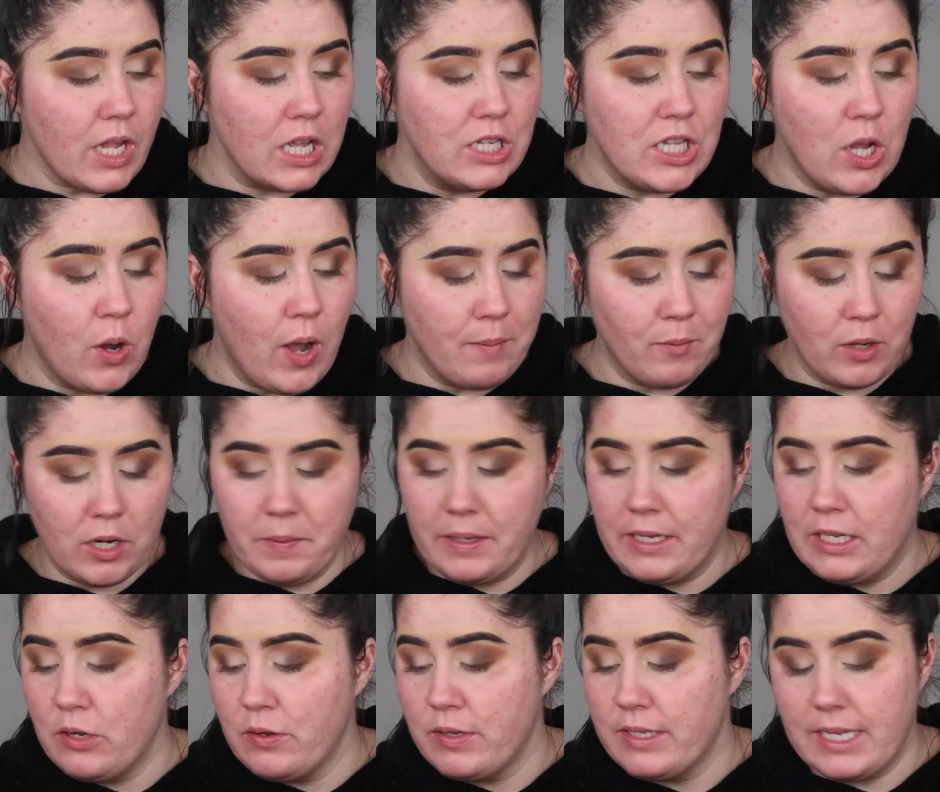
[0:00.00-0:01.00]
So I'm going to be
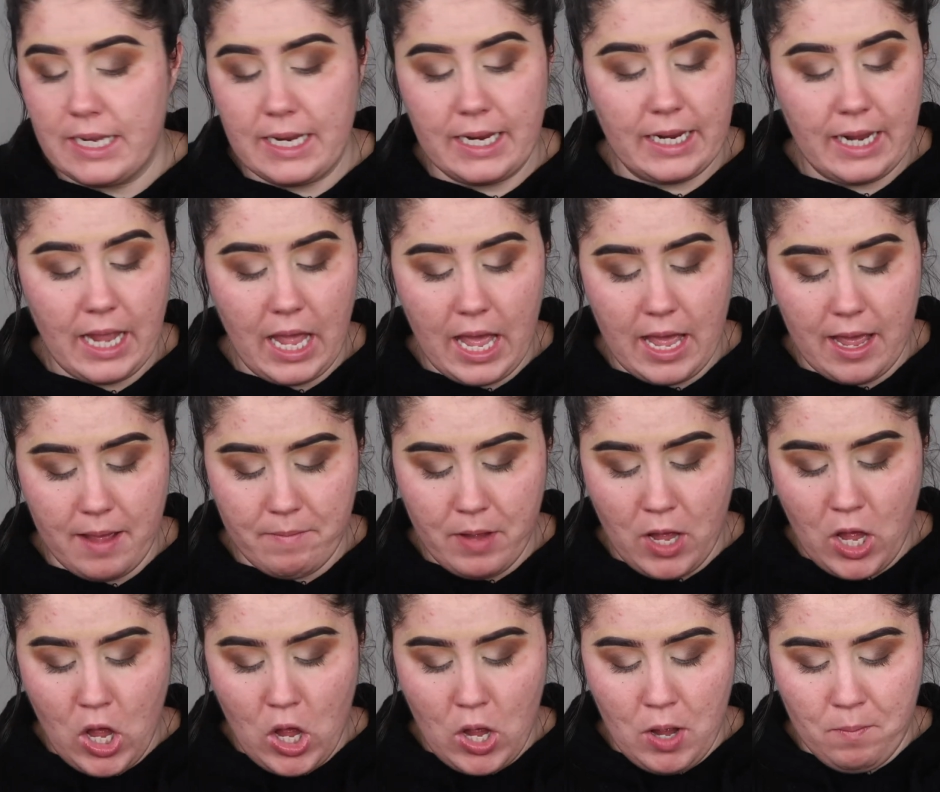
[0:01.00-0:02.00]
using
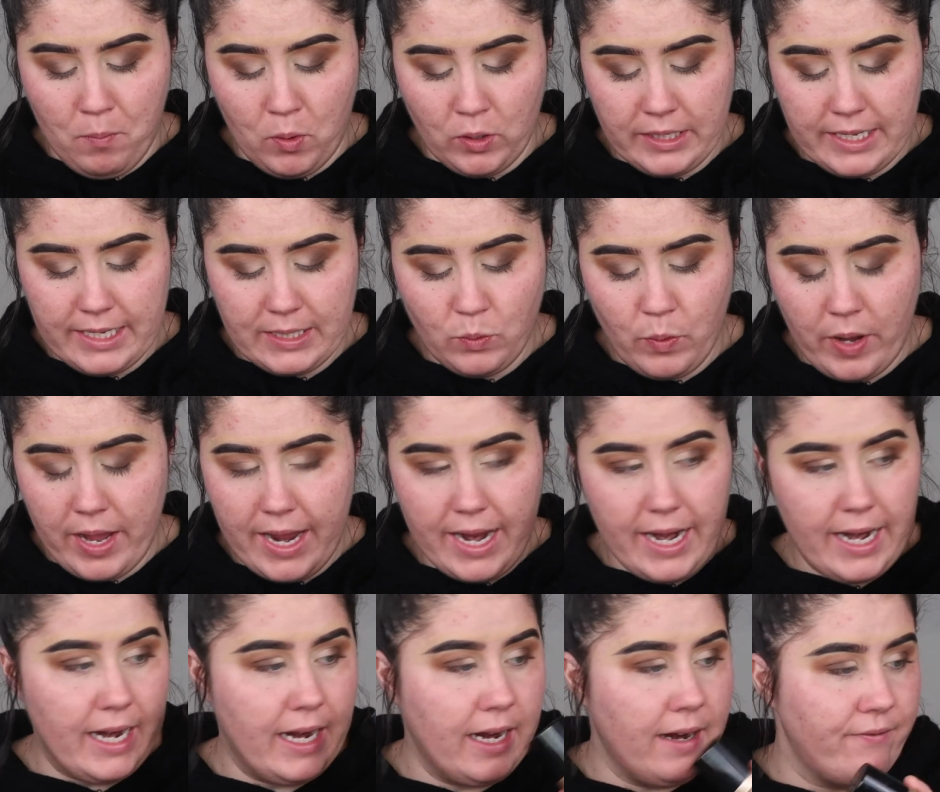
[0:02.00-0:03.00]
Born This
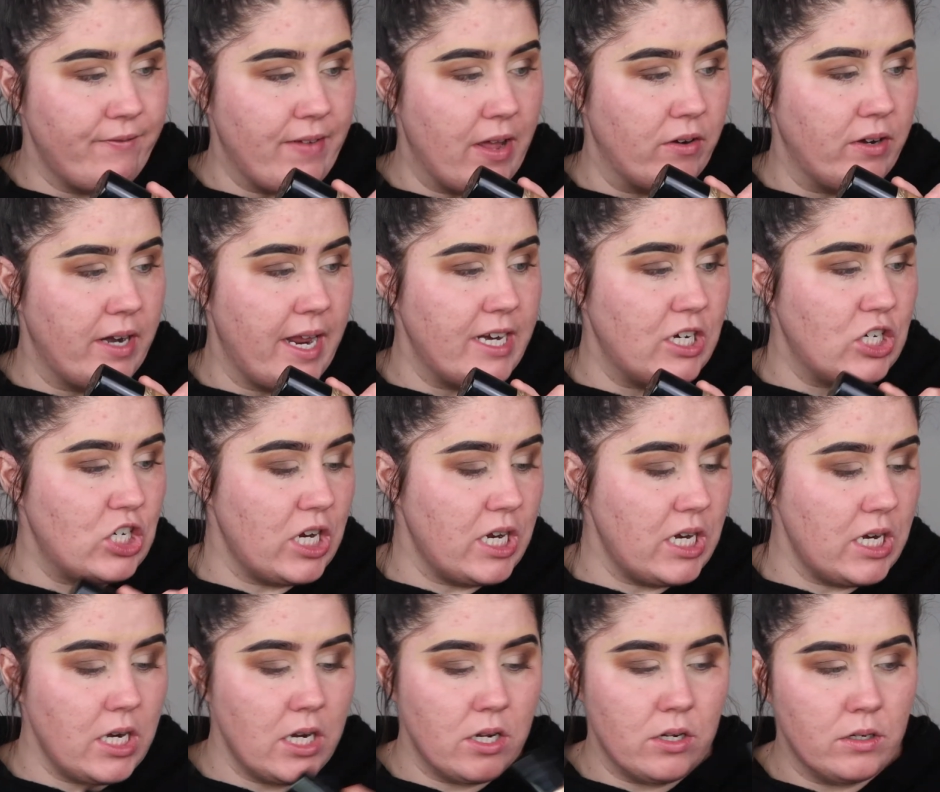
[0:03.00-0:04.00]
Way
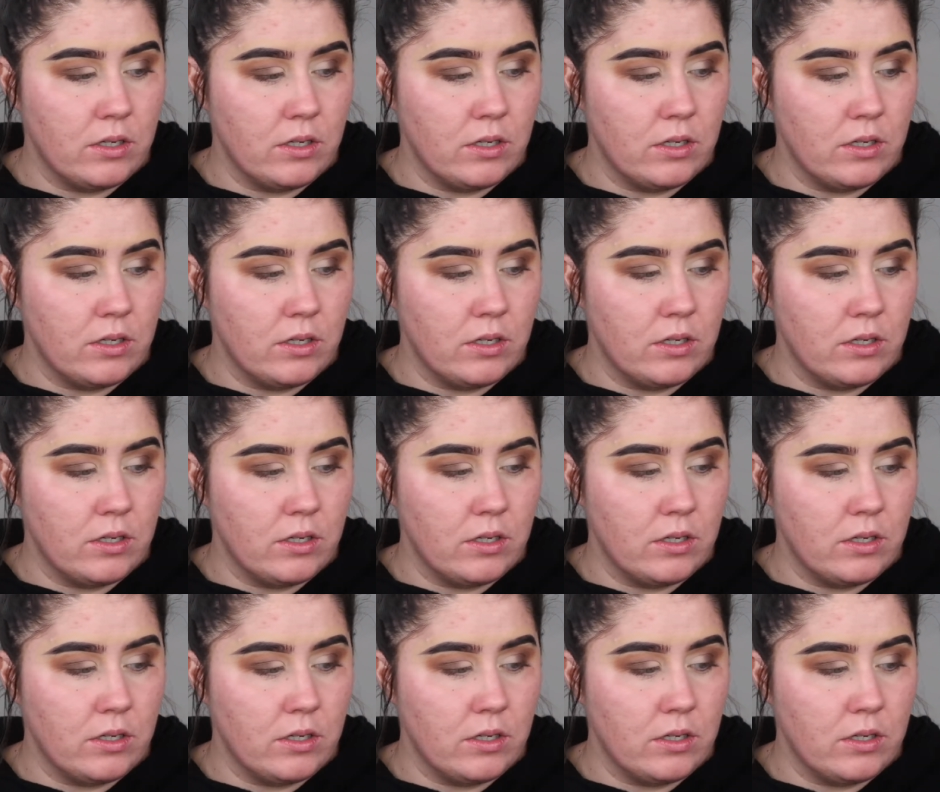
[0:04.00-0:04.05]
foundation.